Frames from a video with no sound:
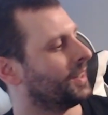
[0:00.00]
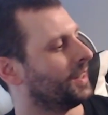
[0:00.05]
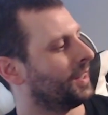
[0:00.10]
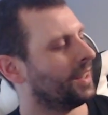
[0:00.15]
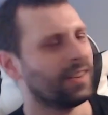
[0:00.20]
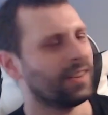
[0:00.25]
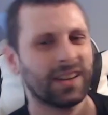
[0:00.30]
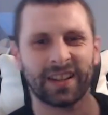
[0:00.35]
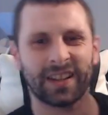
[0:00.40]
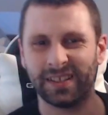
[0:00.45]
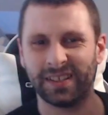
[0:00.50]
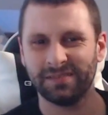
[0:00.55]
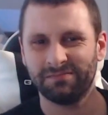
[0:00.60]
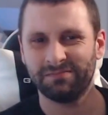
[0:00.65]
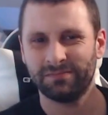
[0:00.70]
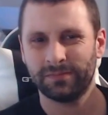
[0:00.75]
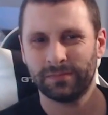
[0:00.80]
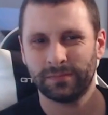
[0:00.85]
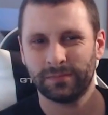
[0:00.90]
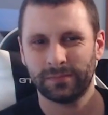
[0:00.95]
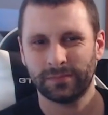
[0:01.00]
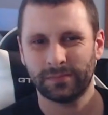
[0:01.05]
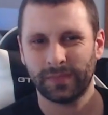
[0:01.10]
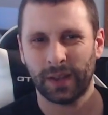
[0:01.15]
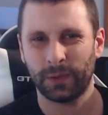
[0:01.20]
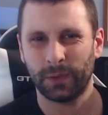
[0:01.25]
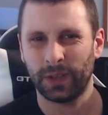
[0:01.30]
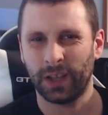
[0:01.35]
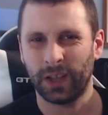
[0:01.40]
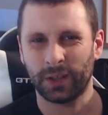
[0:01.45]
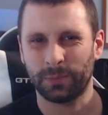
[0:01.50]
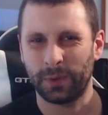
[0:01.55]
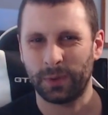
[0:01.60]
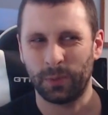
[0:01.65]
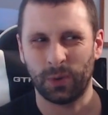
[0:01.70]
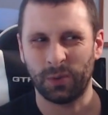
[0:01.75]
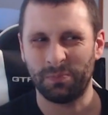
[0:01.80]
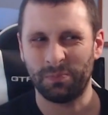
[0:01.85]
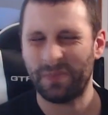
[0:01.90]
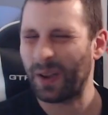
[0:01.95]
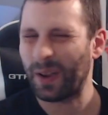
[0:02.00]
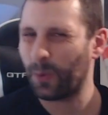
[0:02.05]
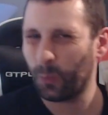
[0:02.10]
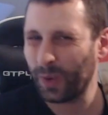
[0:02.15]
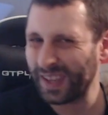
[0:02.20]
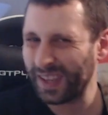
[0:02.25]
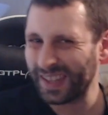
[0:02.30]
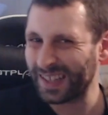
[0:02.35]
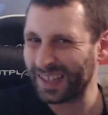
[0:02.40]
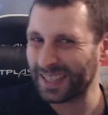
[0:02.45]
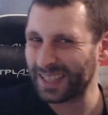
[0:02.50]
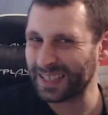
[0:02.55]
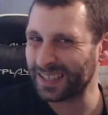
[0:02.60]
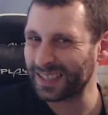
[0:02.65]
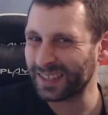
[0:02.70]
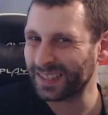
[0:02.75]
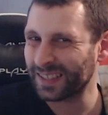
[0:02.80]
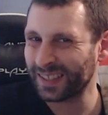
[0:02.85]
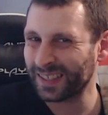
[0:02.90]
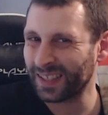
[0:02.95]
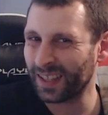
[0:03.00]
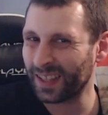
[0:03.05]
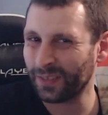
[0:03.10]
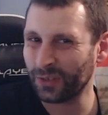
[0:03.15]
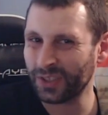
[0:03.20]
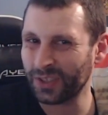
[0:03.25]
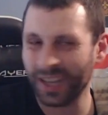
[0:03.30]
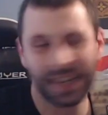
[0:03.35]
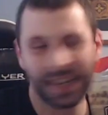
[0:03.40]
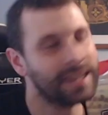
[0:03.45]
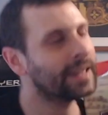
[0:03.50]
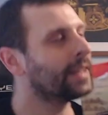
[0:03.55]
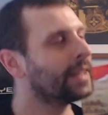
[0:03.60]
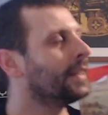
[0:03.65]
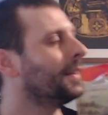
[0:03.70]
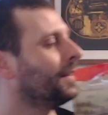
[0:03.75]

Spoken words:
I reckon that would last me, what, a week, give or take?